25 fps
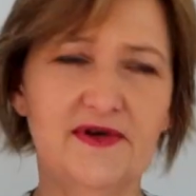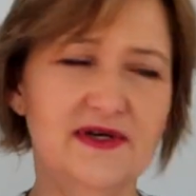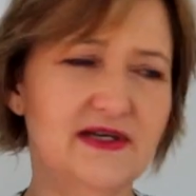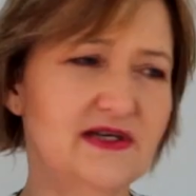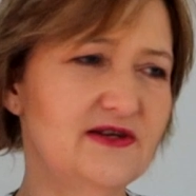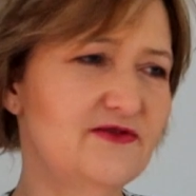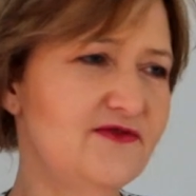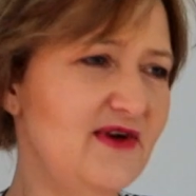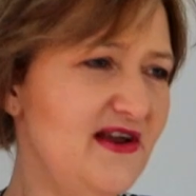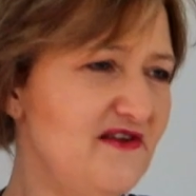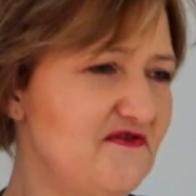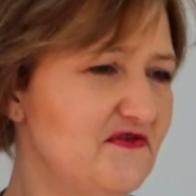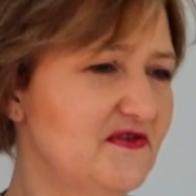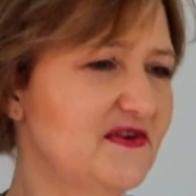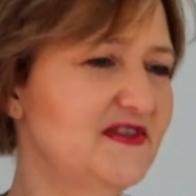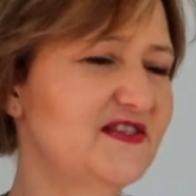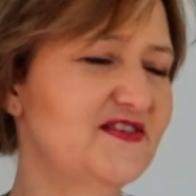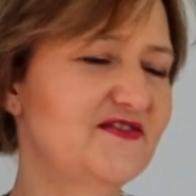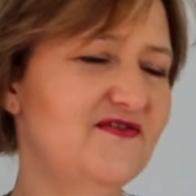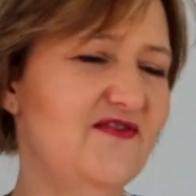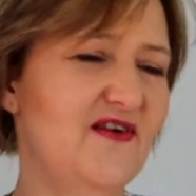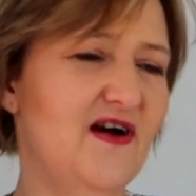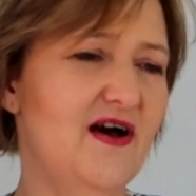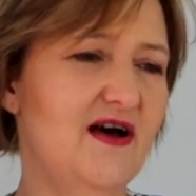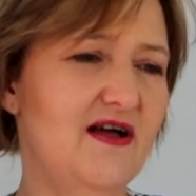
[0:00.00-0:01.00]
a reference
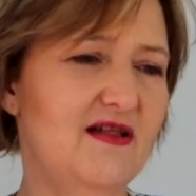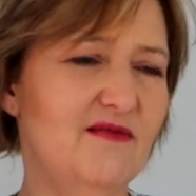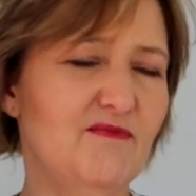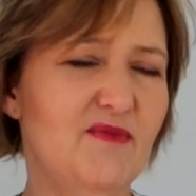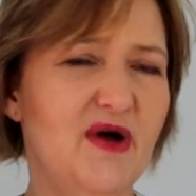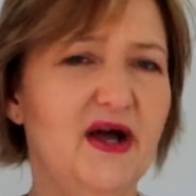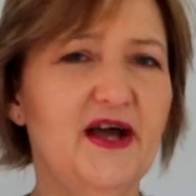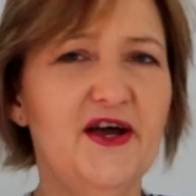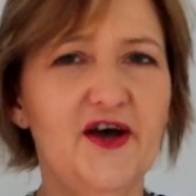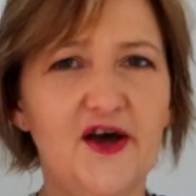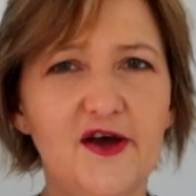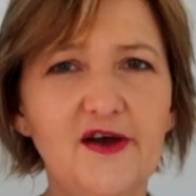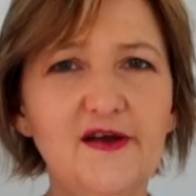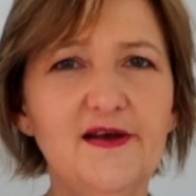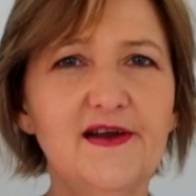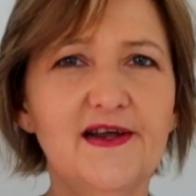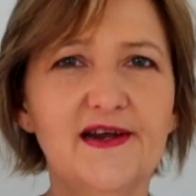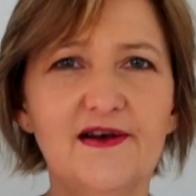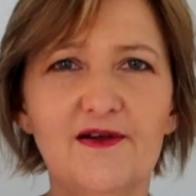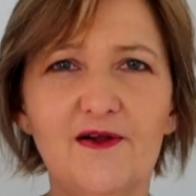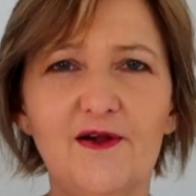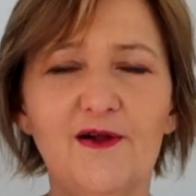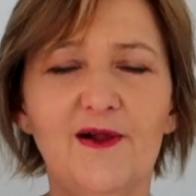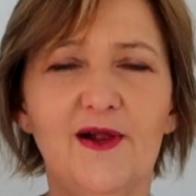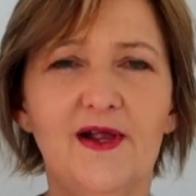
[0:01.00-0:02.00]
file, my own
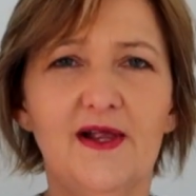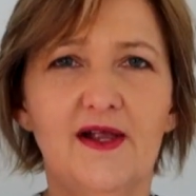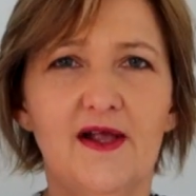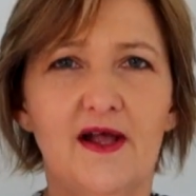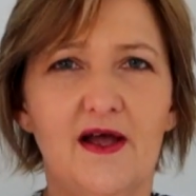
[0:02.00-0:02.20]
little